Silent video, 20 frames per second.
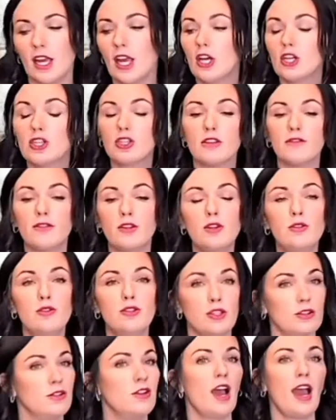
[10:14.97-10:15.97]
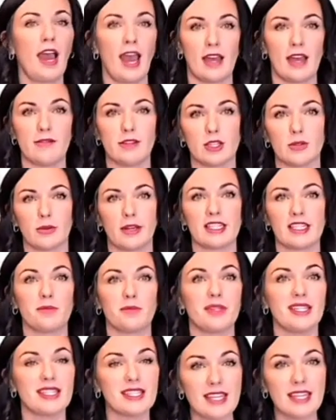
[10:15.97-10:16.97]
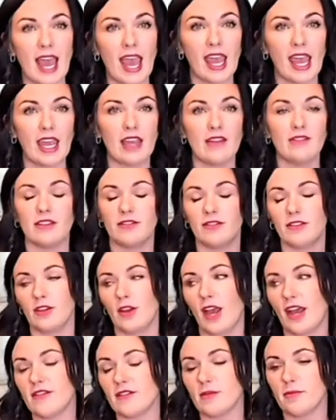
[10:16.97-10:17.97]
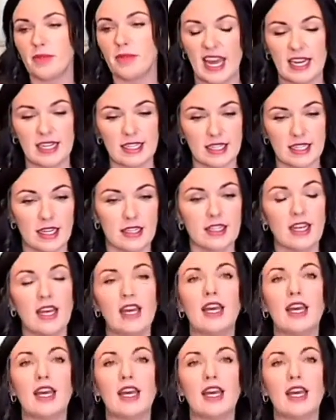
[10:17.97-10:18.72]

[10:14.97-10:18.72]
So if you do not have this recipe saved, if you haven't pinned it,